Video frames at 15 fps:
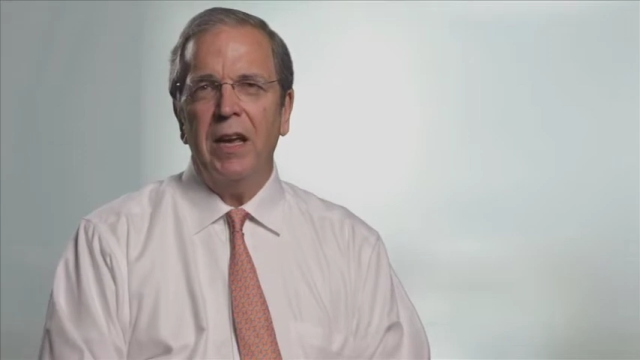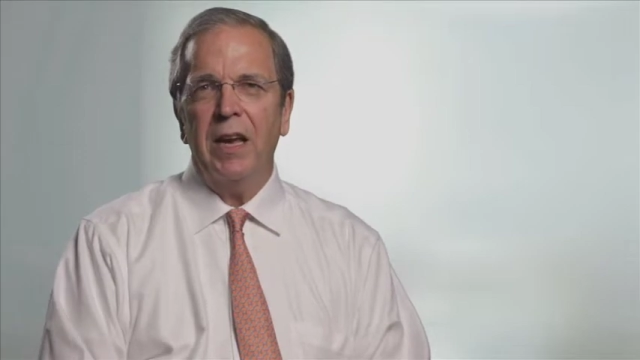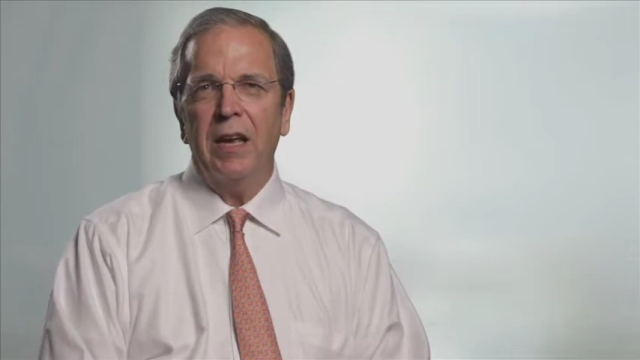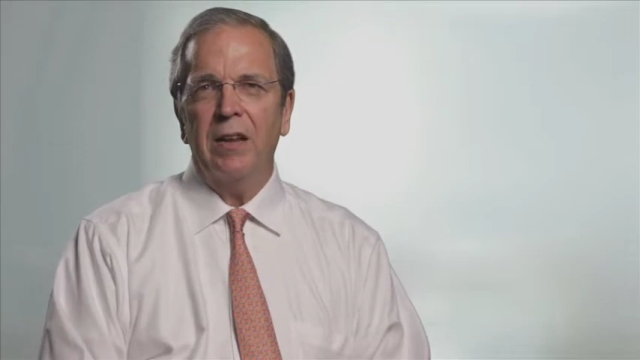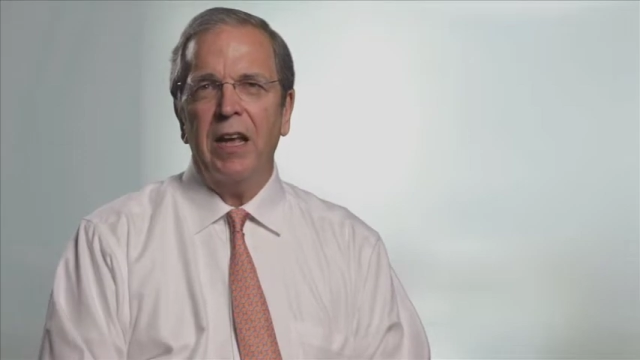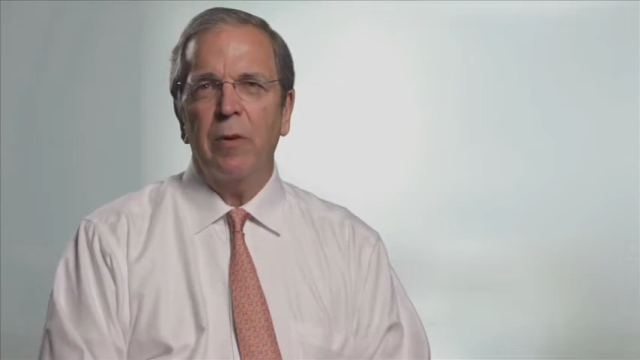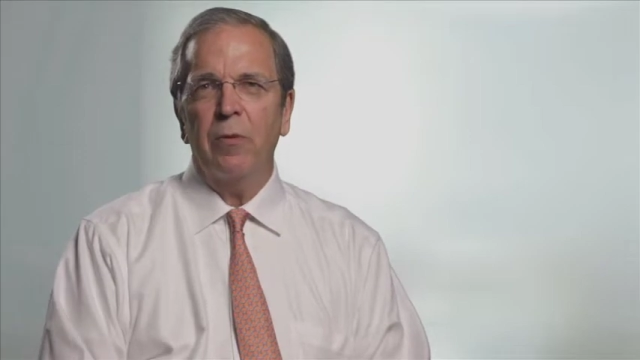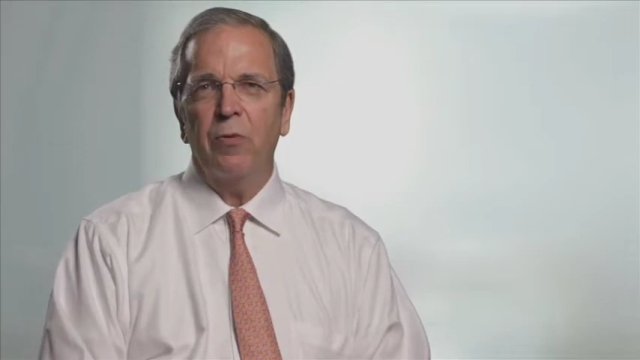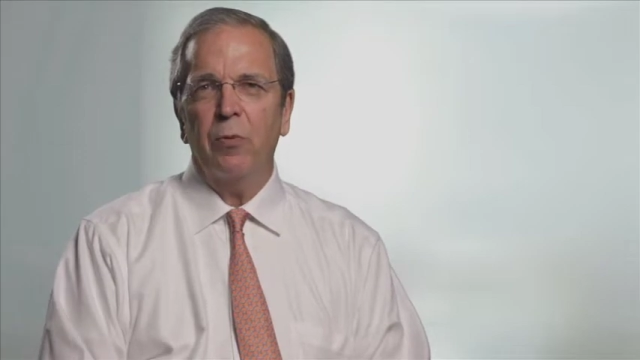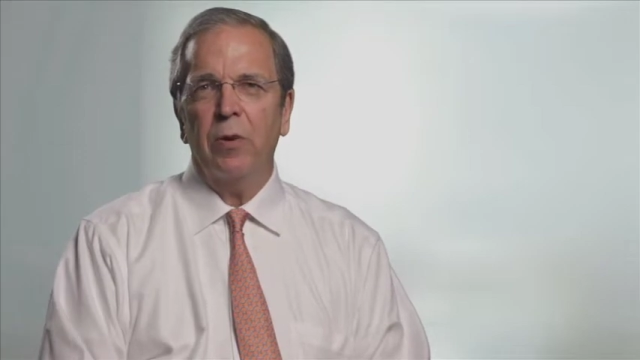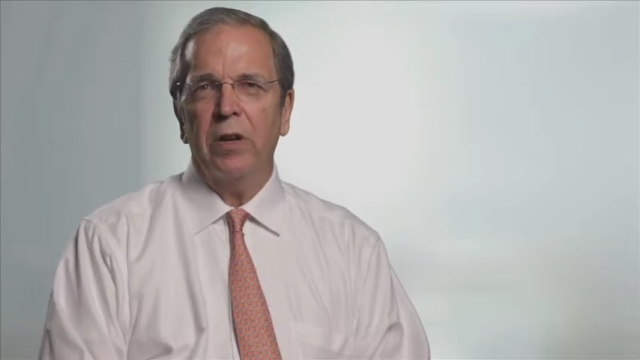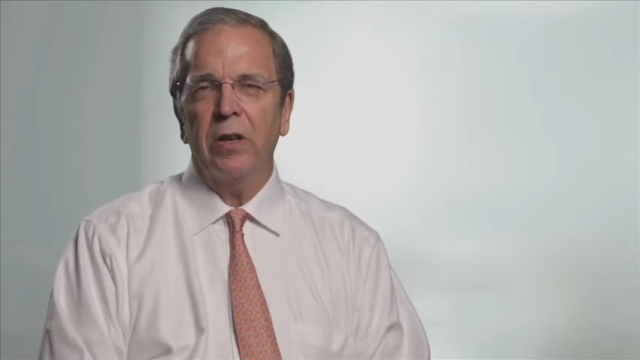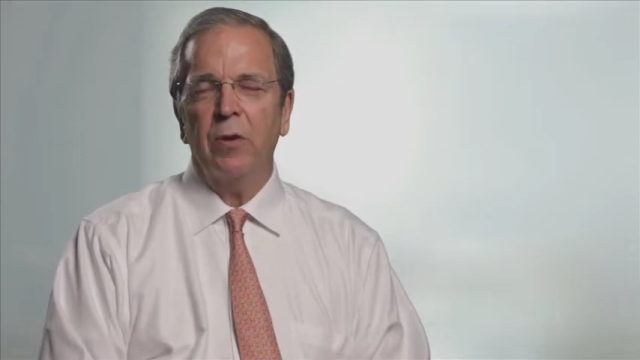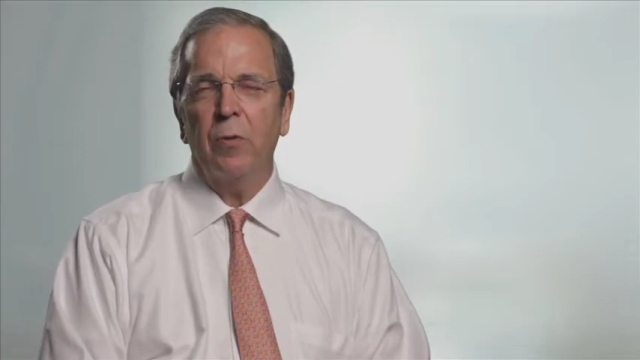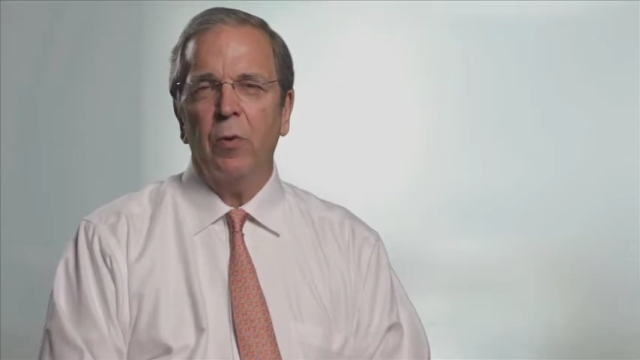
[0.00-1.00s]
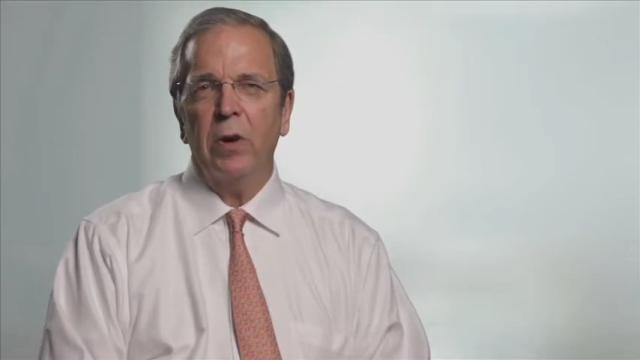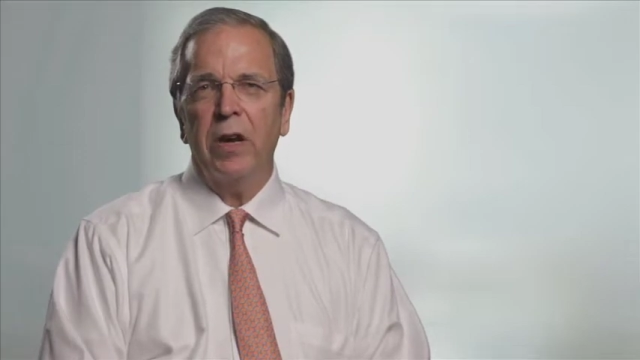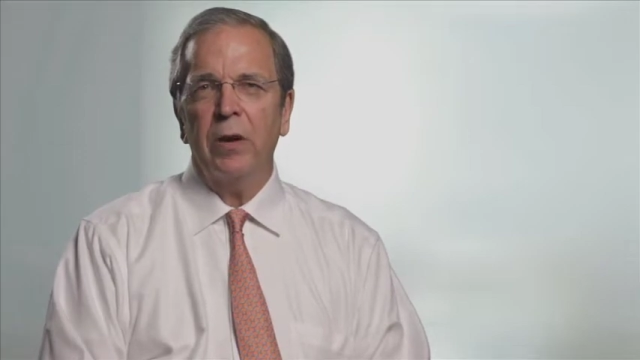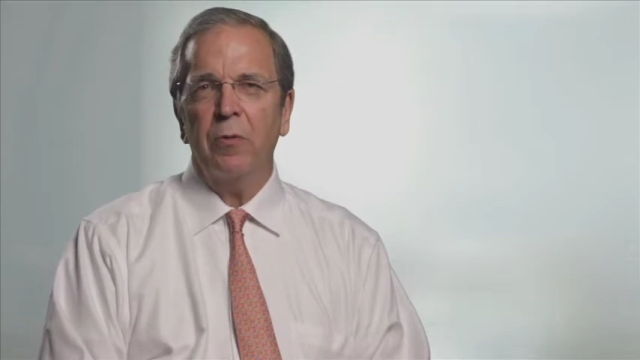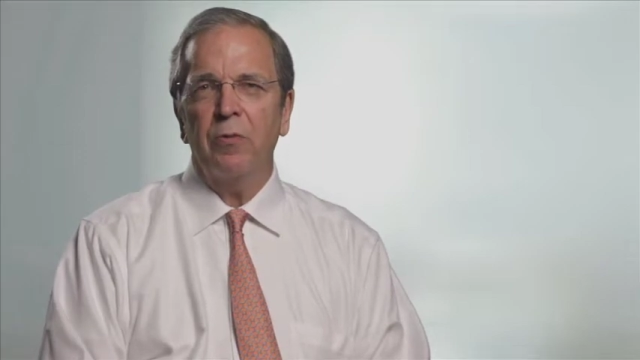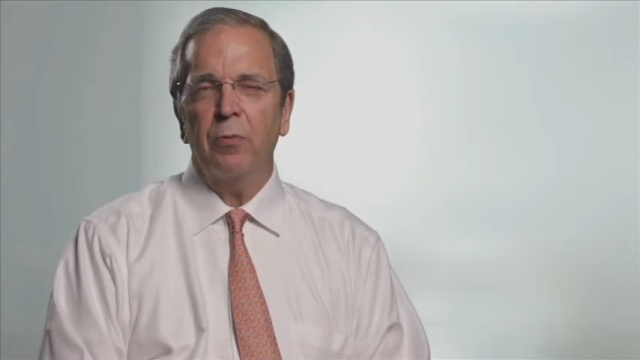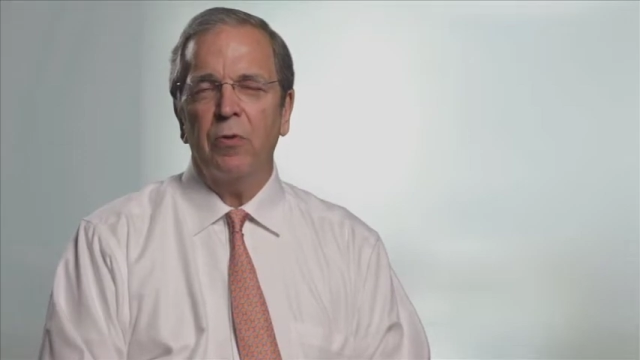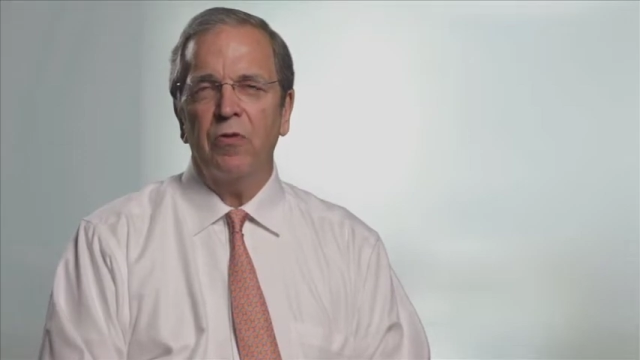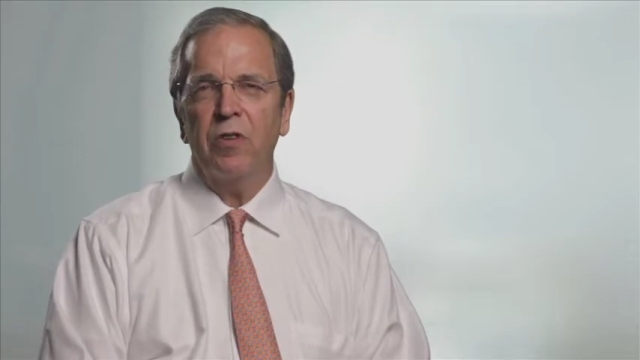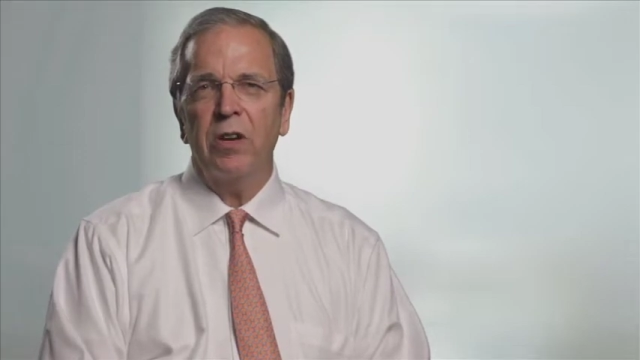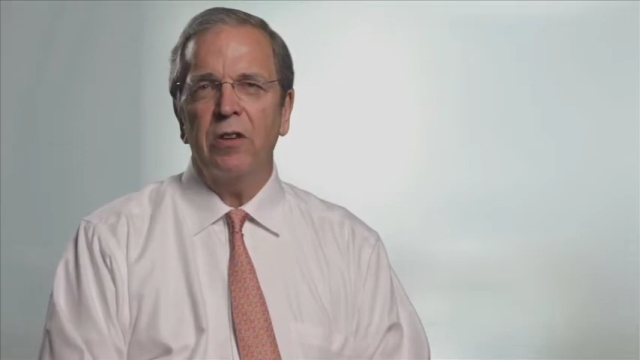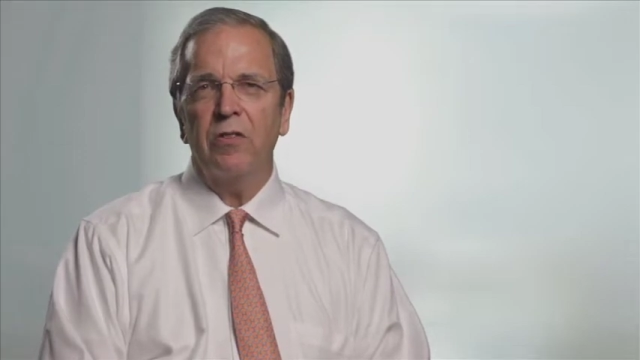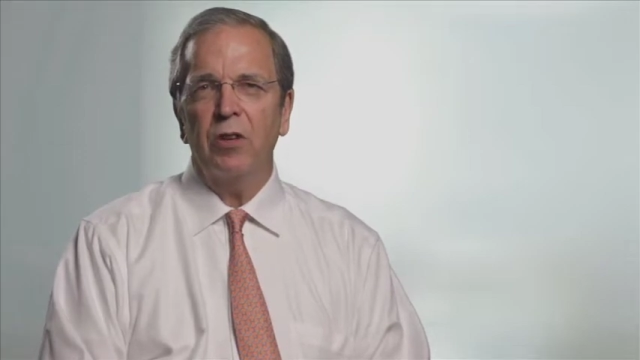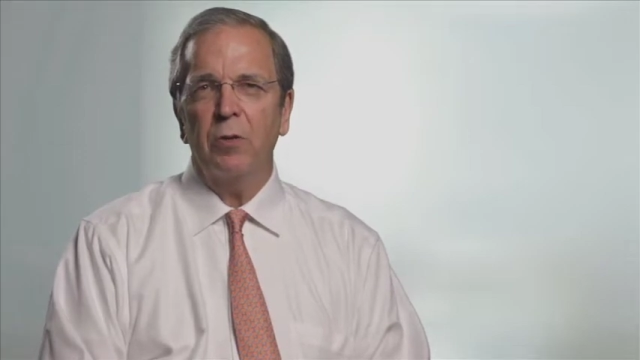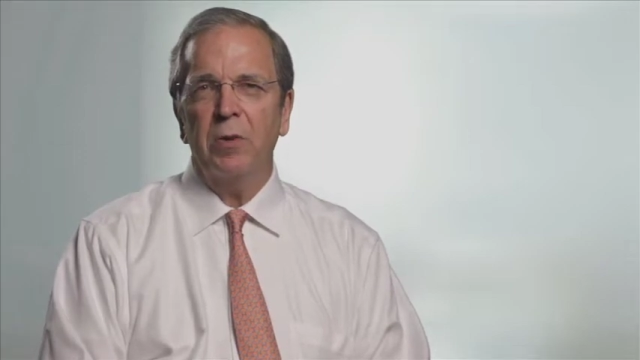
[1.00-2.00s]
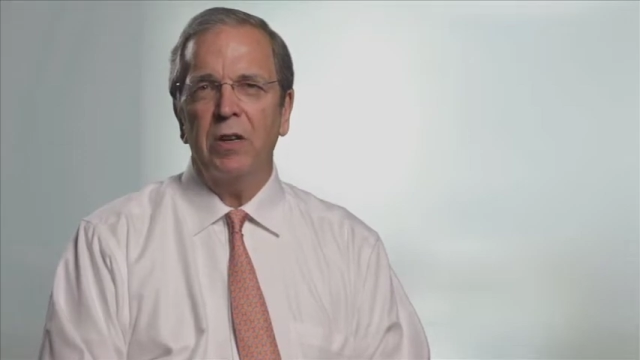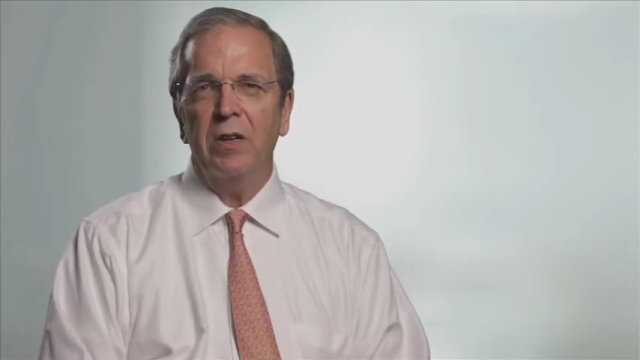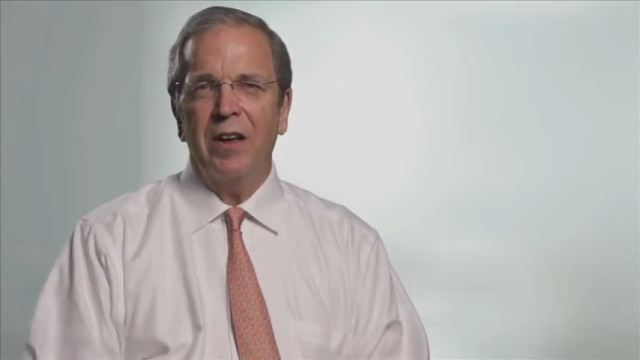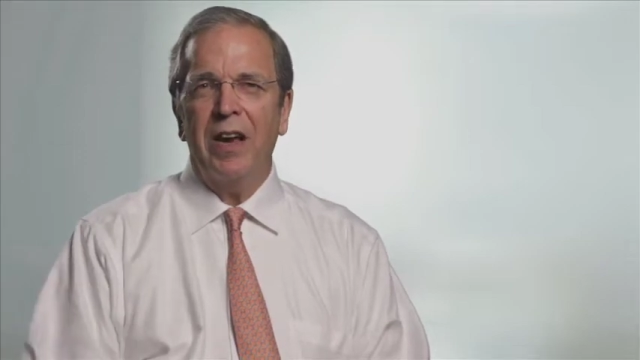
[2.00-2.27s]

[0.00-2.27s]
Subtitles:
And that was really the way it was presented to me.